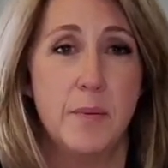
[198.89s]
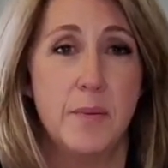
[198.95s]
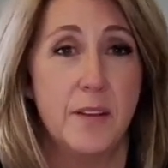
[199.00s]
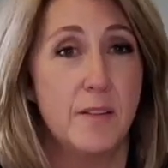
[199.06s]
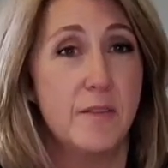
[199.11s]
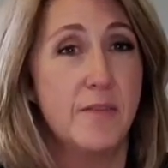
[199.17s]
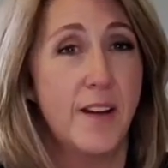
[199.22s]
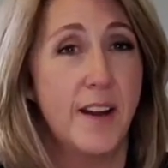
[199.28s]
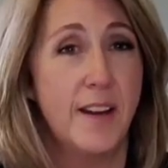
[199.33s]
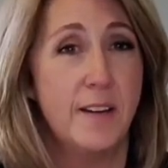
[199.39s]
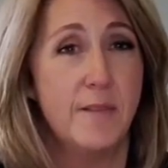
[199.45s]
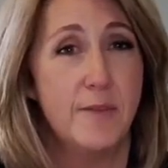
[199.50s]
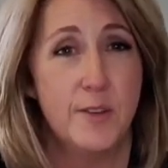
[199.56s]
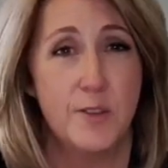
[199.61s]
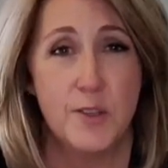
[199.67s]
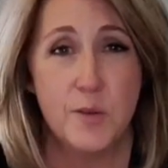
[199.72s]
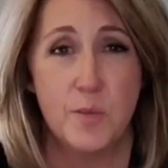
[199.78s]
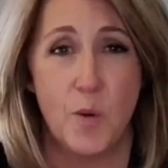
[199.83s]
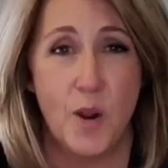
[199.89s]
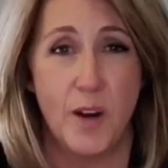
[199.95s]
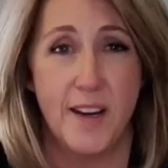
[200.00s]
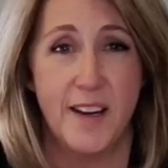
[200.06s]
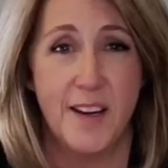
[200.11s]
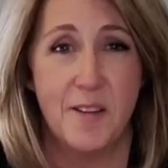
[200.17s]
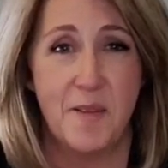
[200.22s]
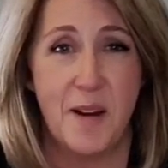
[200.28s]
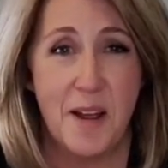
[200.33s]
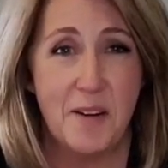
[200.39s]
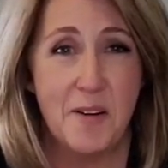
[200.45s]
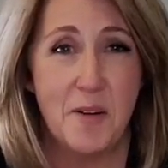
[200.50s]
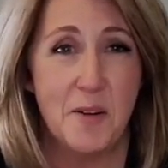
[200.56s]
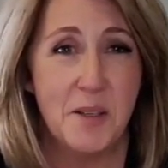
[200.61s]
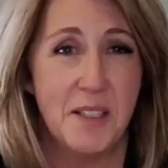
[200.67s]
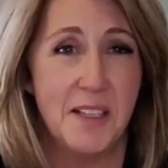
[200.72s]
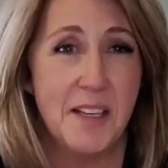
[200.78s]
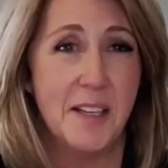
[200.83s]
They're fine if you're just walking around
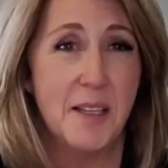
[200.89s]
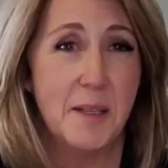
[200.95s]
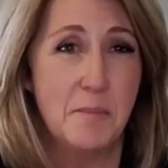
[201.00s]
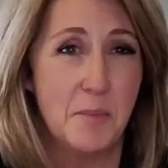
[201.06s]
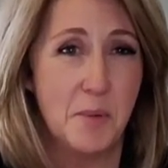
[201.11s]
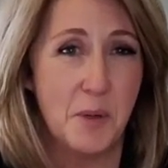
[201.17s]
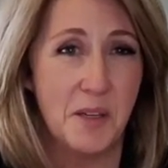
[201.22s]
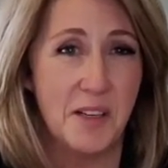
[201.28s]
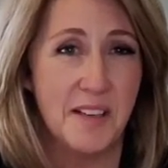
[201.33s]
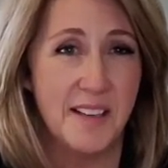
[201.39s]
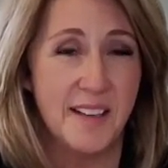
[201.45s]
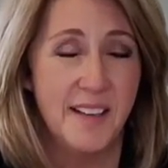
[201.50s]
holding a clipboard.